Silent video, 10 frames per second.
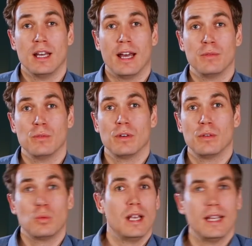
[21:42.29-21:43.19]
and
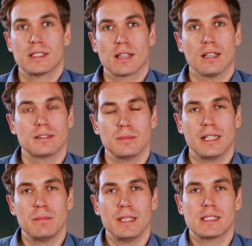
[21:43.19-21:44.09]
will it
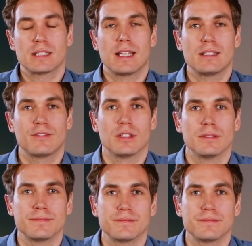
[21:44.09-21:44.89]
ultimately be successful?